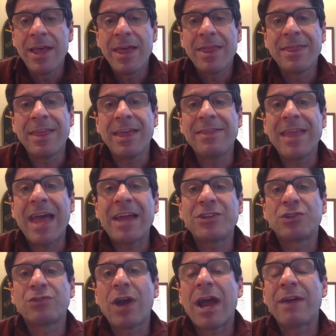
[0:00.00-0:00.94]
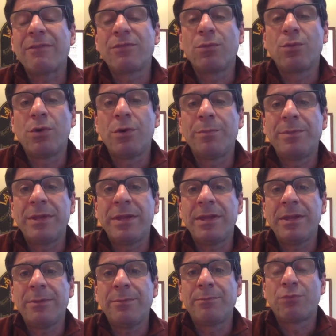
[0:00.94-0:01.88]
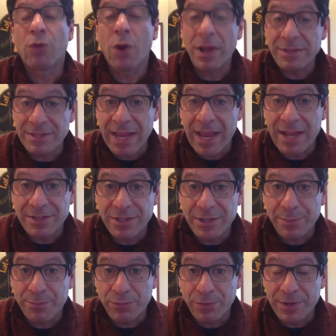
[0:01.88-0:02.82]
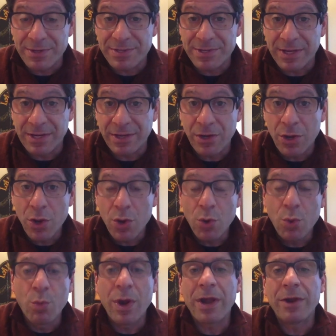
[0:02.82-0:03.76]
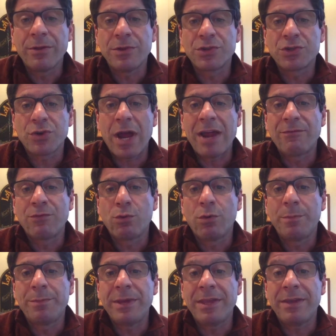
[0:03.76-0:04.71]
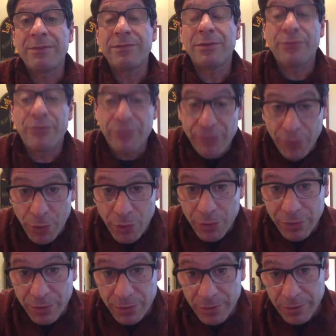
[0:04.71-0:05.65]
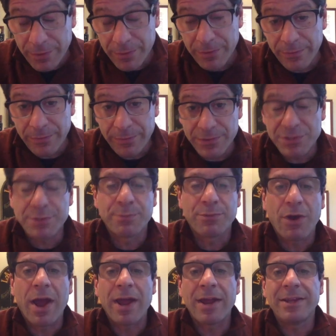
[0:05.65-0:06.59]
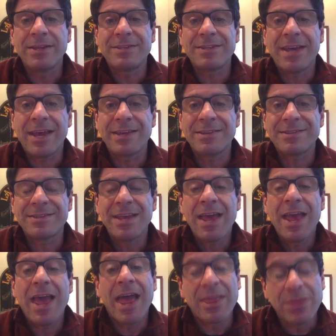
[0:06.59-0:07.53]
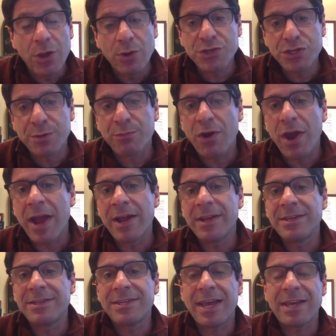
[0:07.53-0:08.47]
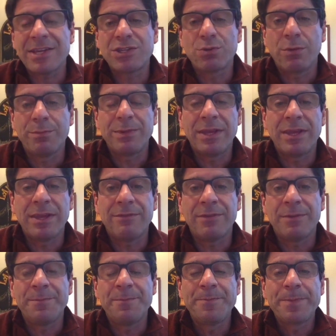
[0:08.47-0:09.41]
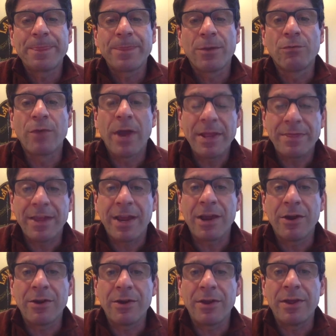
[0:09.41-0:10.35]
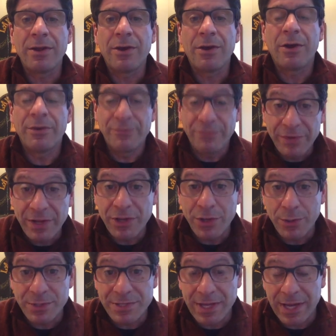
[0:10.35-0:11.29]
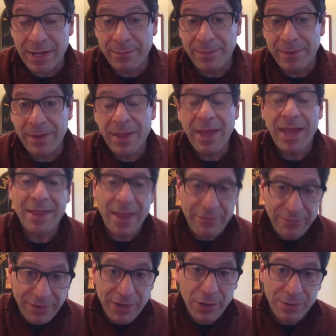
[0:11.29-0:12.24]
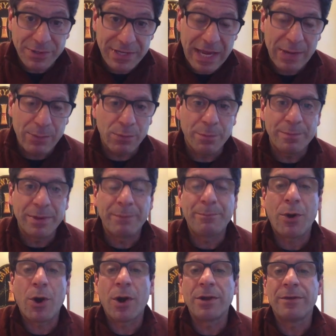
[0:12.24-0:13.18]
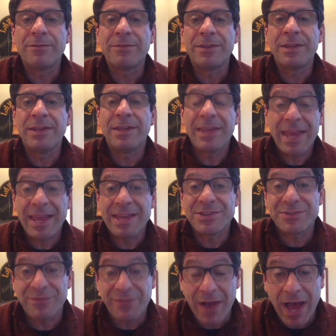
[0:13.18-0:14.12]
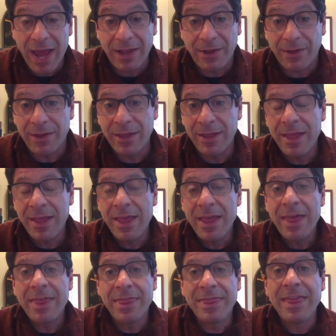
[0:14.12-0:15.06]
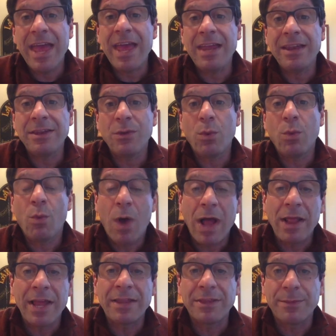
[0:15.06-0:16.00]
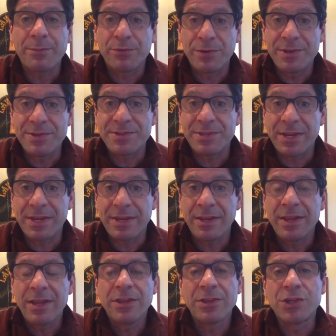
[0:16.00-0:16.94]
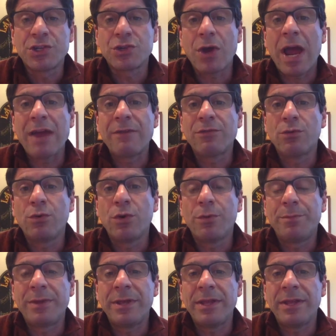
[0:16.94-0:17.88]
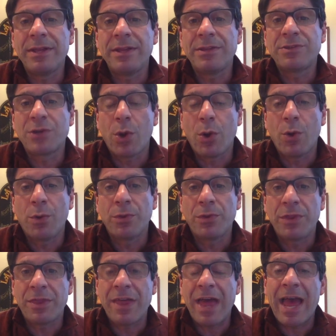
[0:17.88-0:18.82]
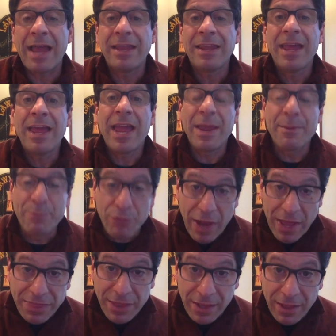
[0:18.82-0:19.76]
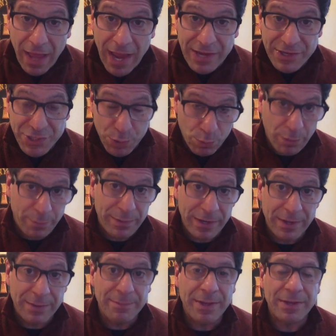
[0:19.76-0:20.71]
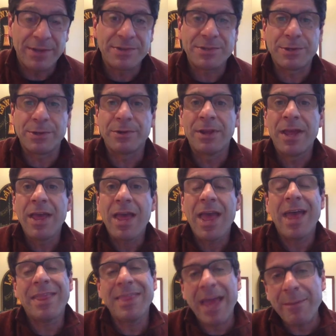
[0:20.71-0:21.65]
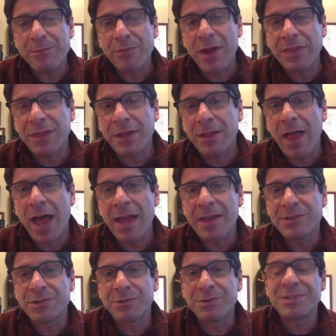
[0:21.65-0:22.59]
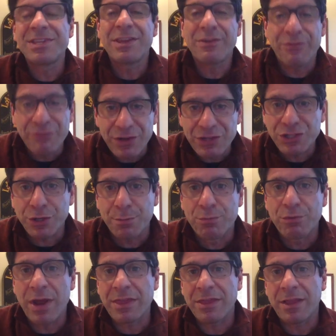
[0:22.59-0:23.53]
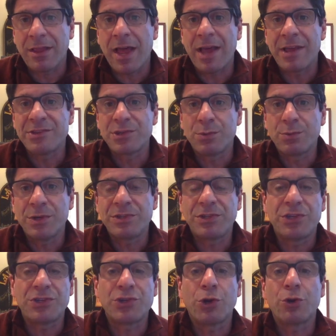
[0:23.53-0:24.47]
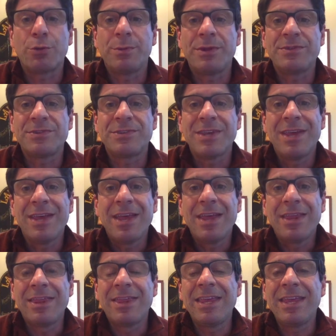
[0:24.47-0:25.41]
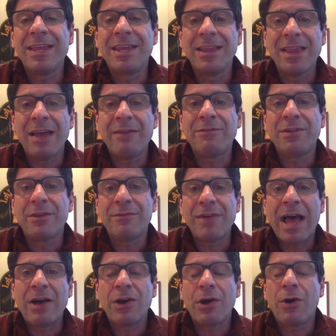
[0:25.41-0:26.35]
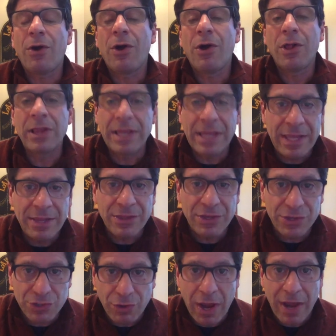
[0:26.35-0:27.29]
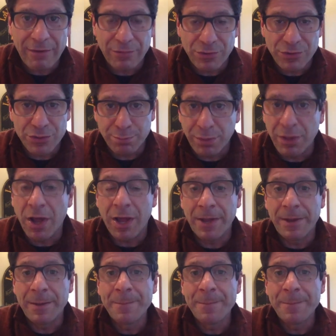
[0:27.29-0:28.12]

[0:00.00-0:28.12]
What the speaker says: then that driver will be brought down to the precinct where the driver will be given further sobriety tests, and those sobriety tests will be given right there on videotape. And that videotape will be part of the case file. Then, while at the precinct, the driver will be told that a breathalyzer will be administered. And that breathalyzer is the official breathalyzer, which determines the level of alcohol in the driver's blood.